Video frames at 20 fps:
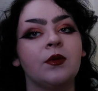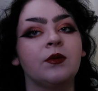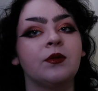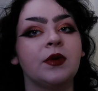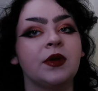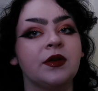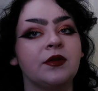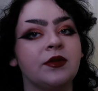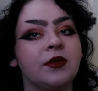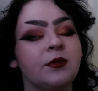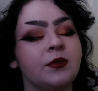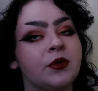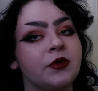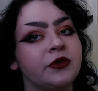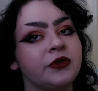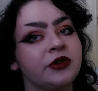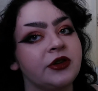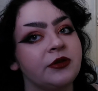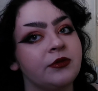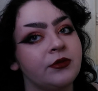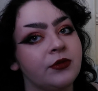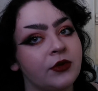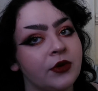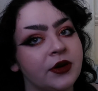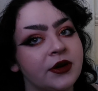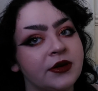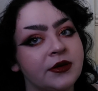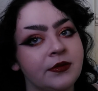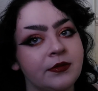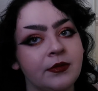one of the most
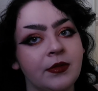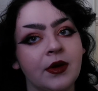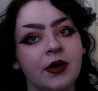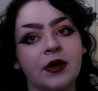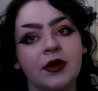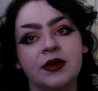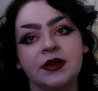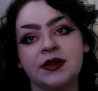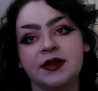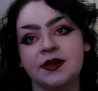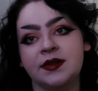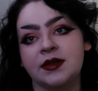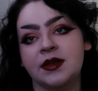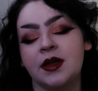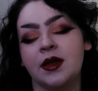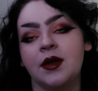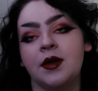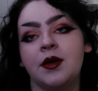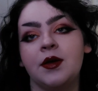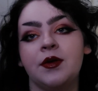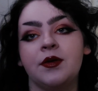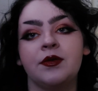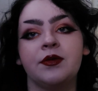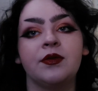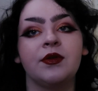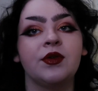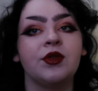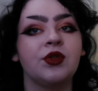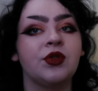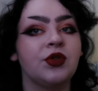important parts of
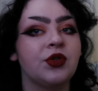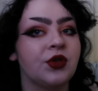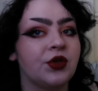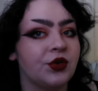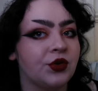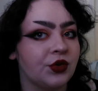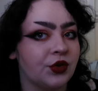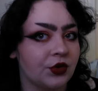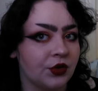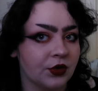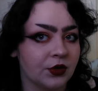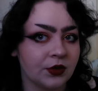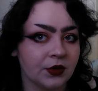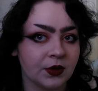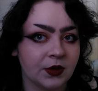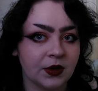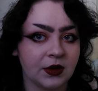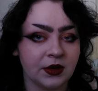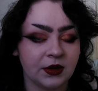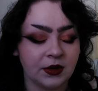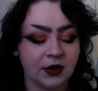the look,